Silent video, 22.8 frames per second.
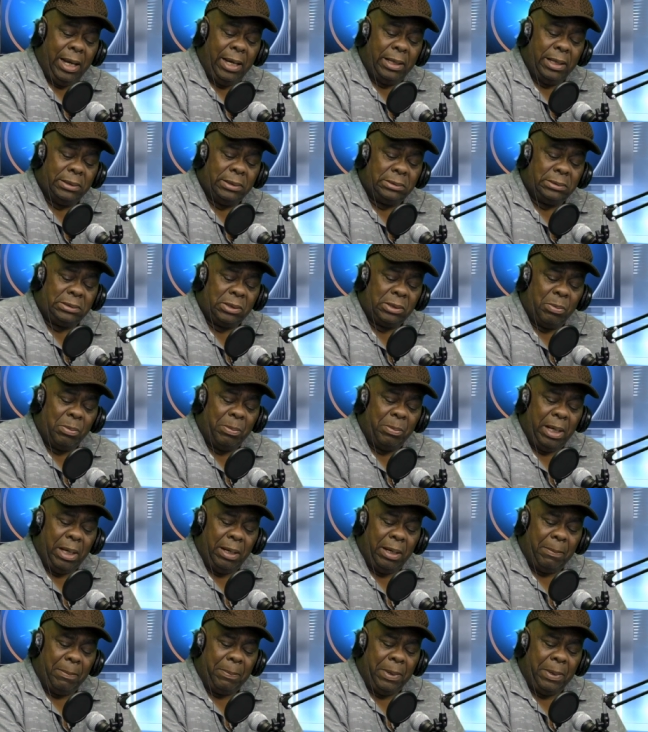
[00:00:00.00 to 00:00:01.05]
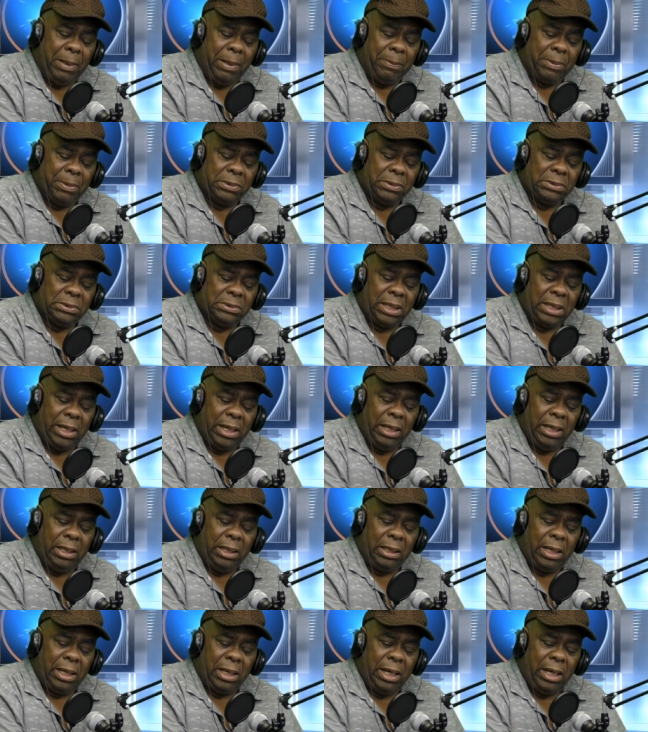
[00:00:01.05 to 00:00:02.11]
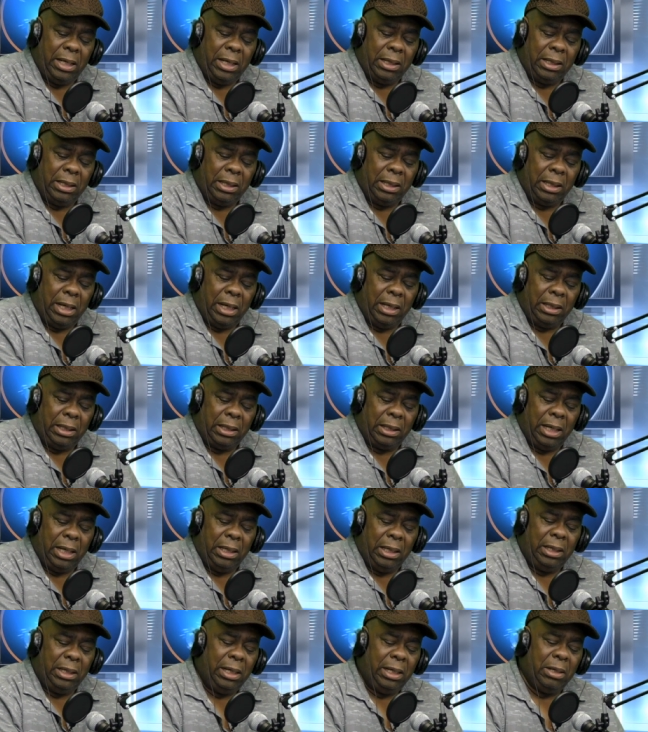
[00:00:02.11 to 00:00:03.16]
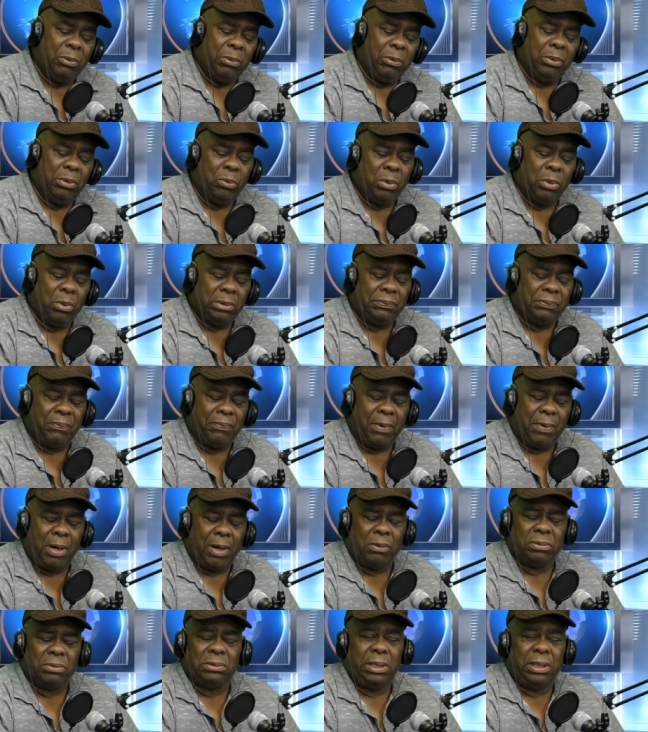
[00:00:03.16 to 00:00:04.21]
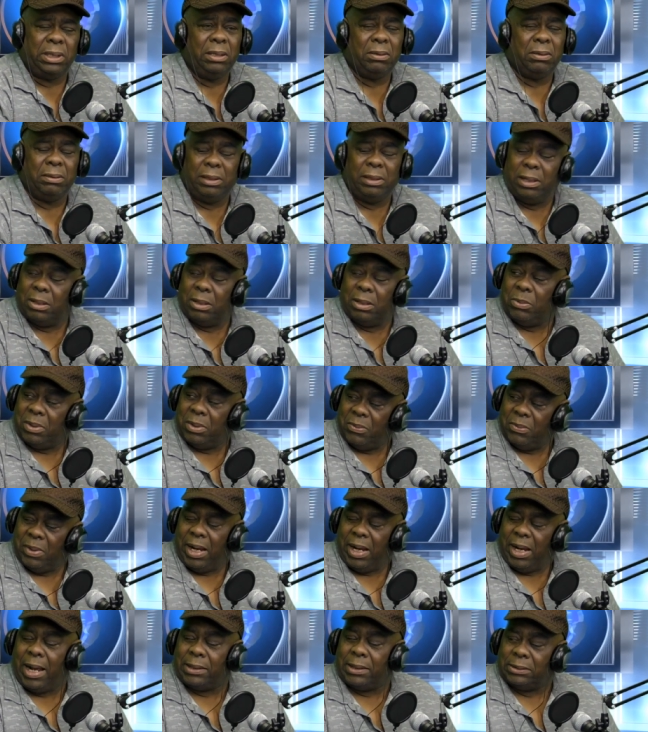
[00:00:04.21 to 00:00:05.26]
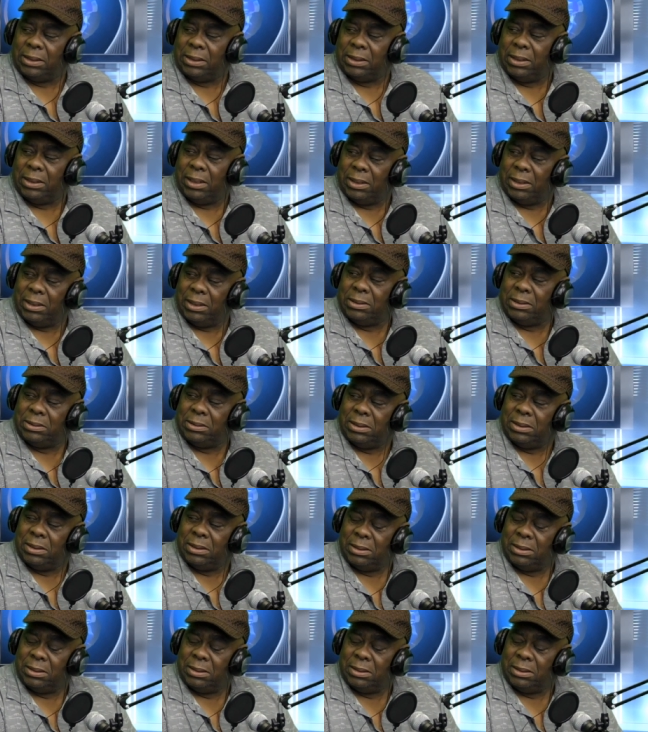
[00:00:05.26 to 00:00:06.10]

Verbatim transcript: is so many people they they they they deal with what's false, they don't deal with reality.